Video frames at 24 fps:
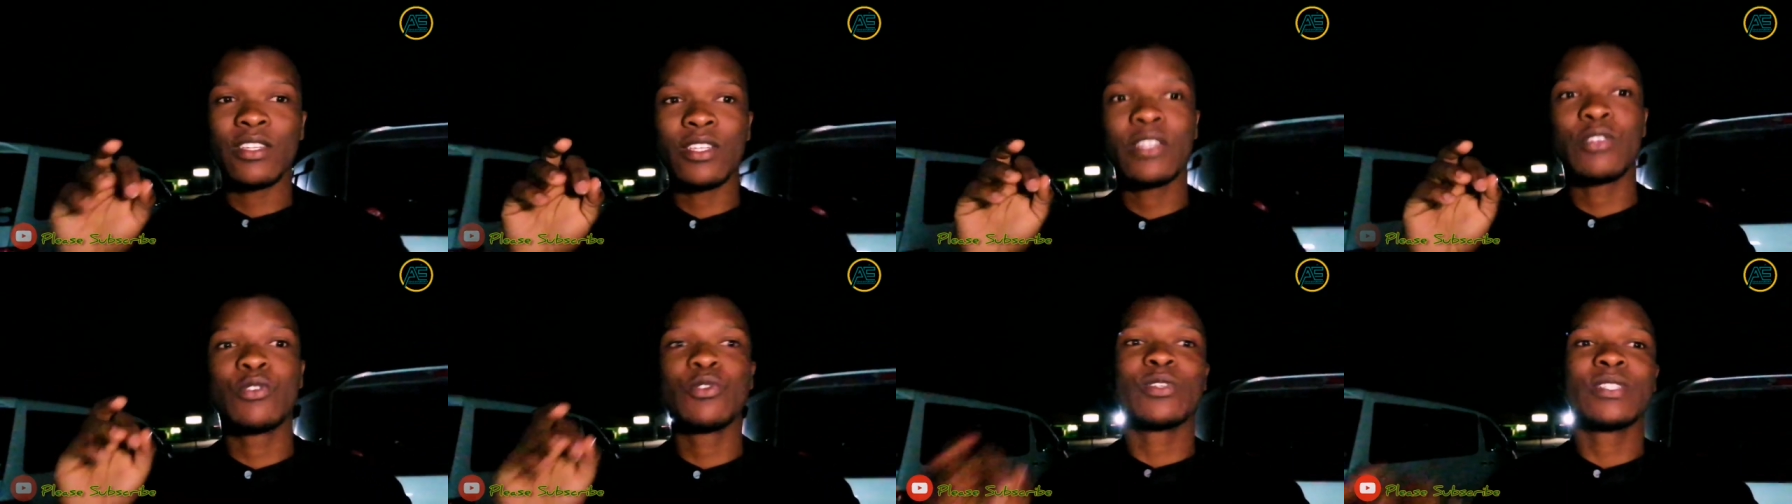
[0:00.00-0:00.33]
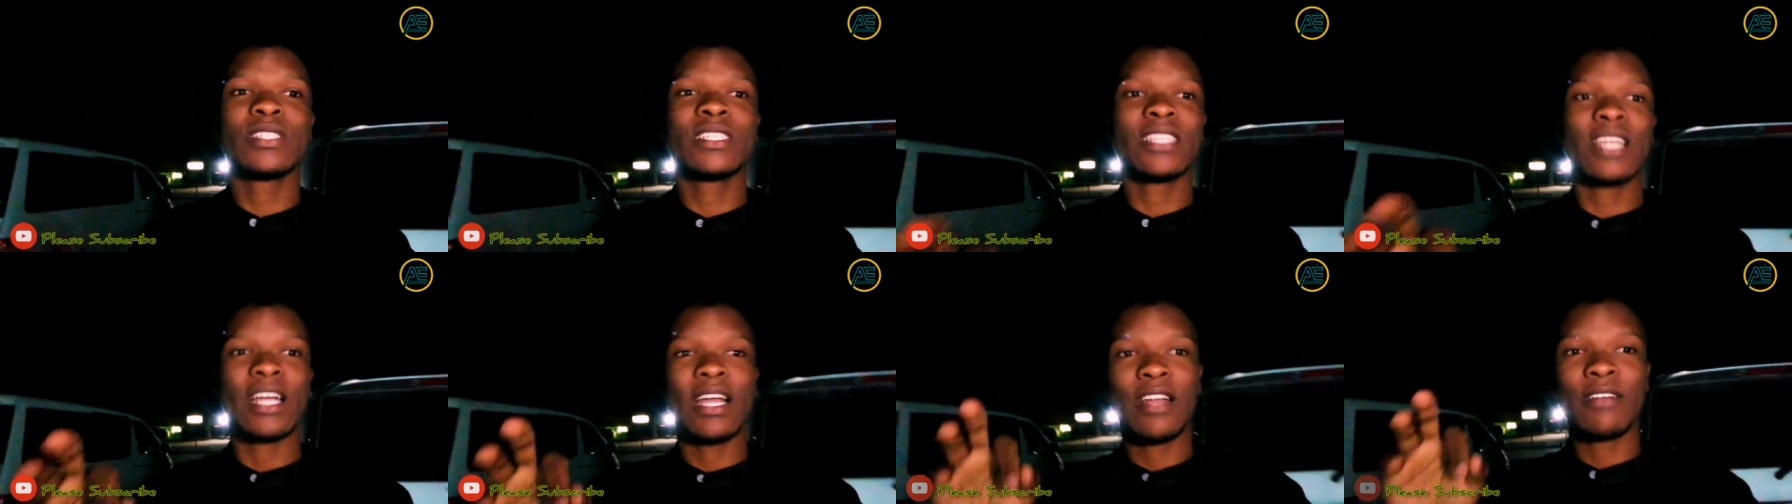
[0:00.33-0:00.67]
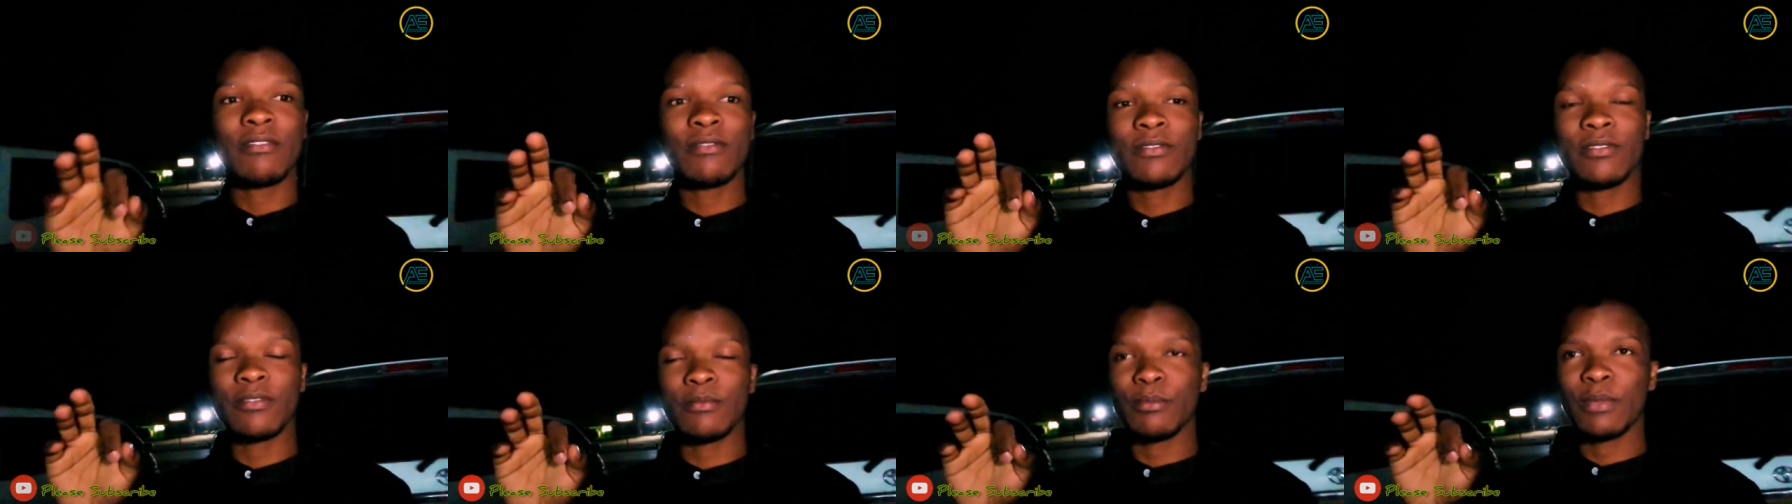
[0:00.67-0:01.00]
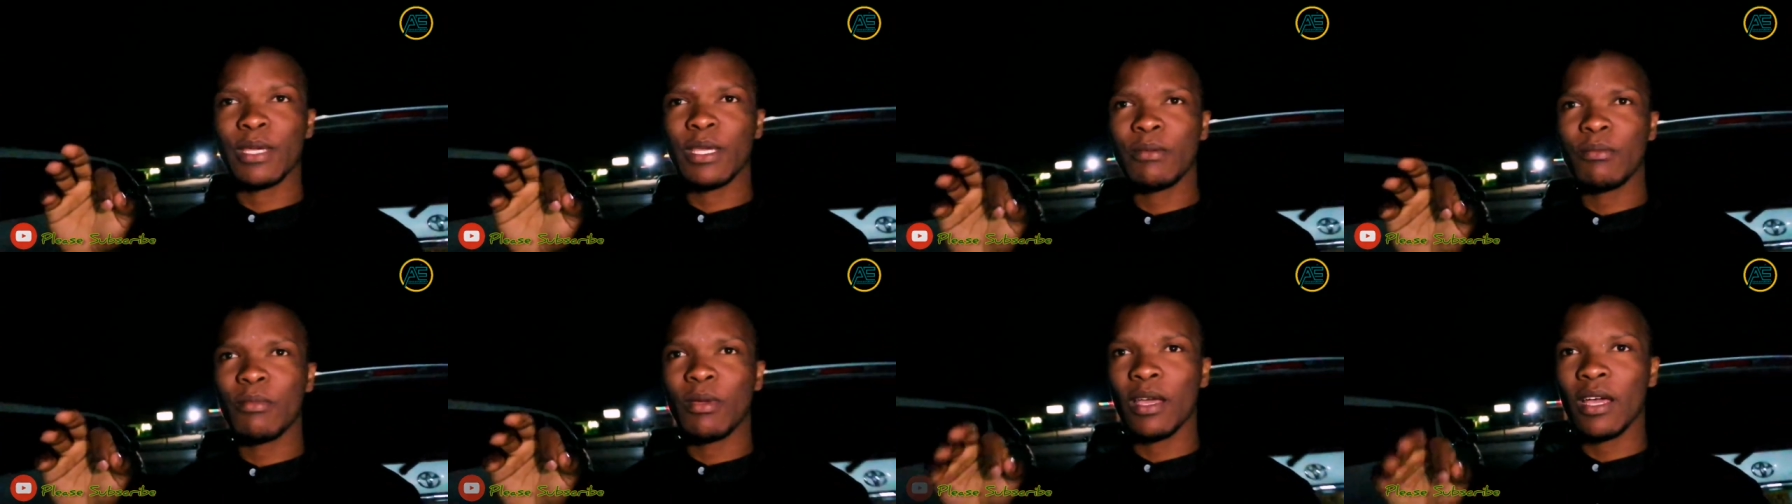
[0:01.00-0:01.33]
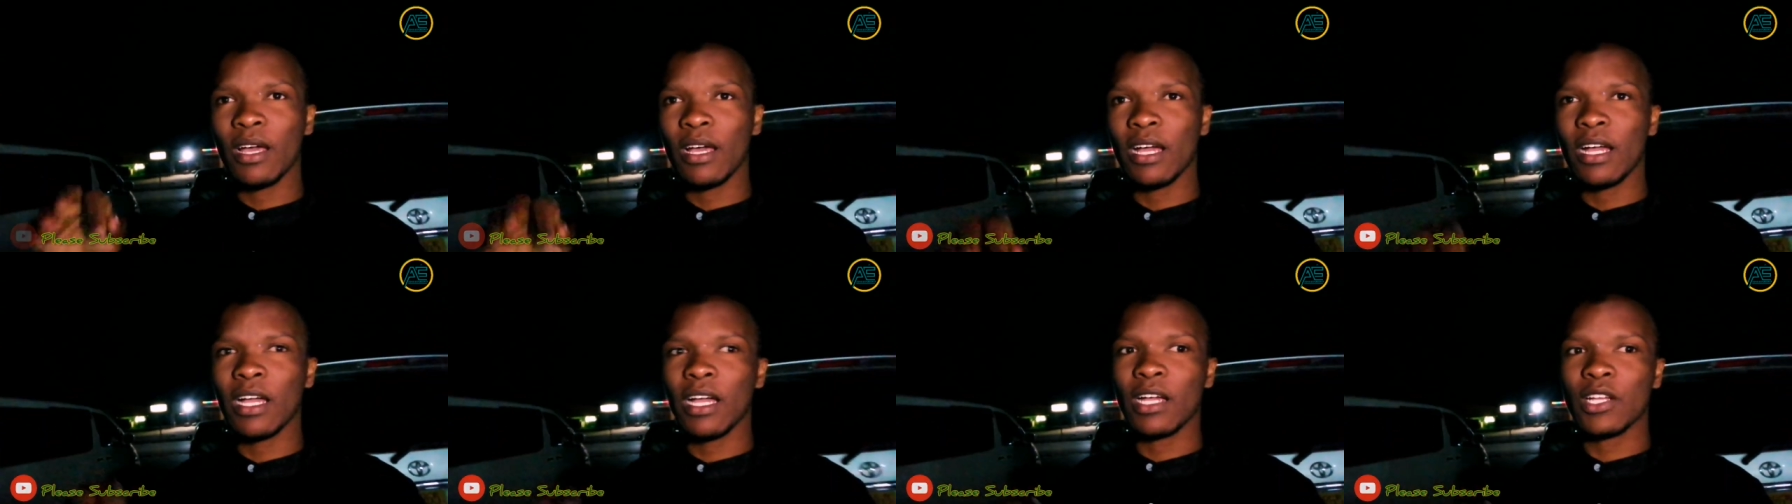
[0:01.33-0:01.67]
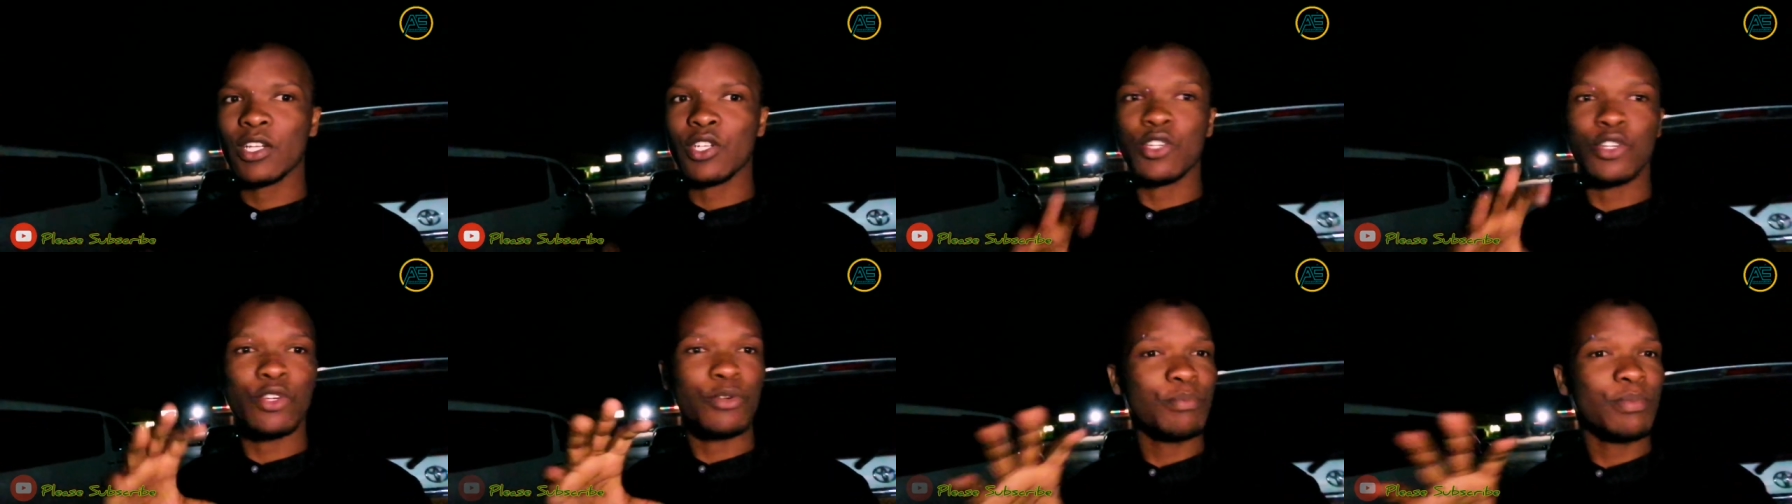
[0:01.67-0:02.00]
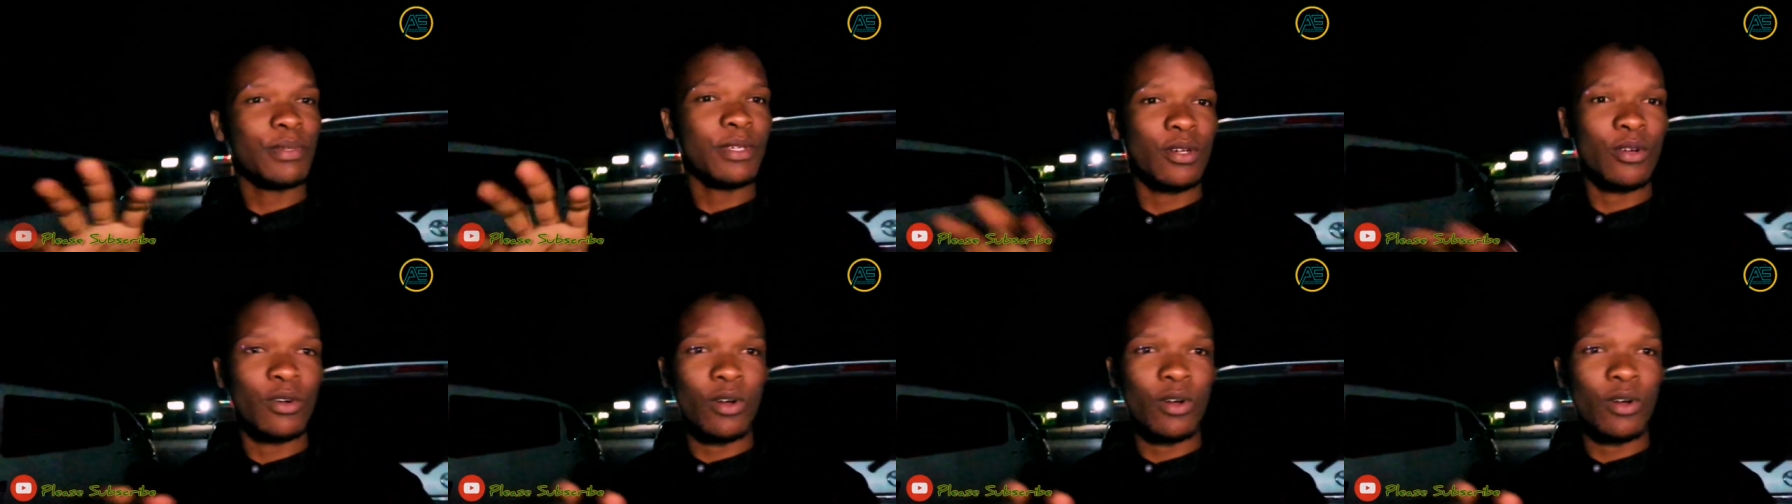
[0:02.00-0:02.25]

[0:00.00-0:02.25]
you don't have maybe a shopping